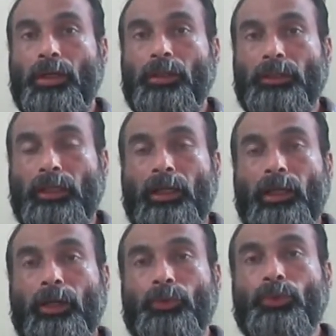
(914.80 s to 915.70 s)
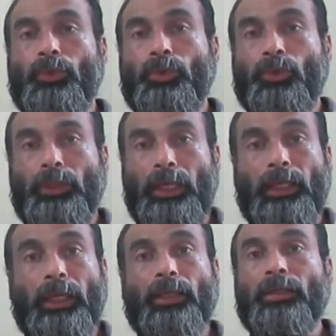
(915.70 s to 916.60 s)
Then I have to
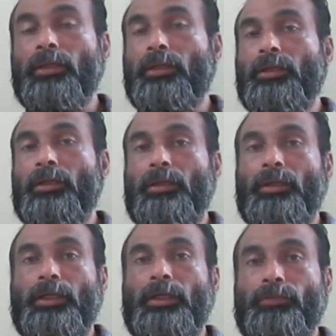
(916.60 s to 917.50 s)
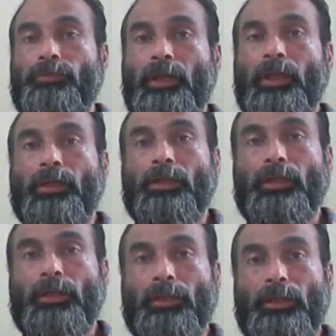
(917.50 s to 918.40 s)
again define
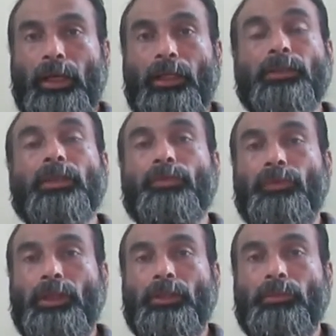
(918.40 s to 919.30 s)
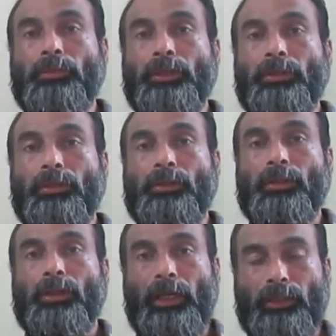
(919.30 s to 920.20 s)
another variable,
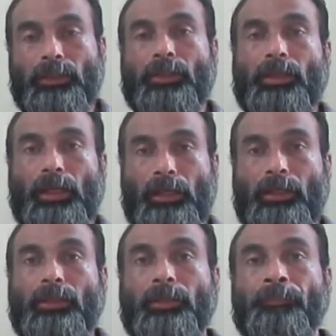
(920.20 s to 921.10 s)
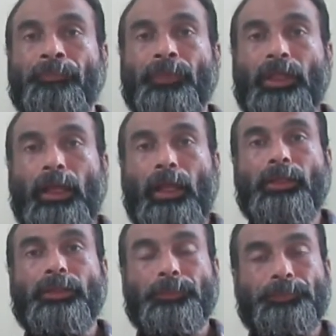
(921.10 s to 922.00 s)
another array,
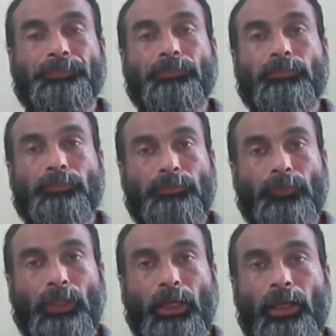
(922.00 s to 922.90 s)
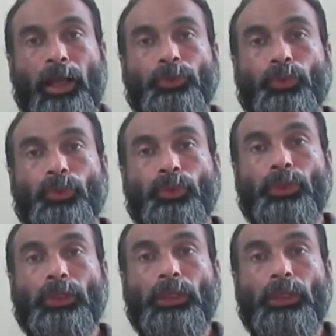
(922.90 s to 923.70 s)
and I have to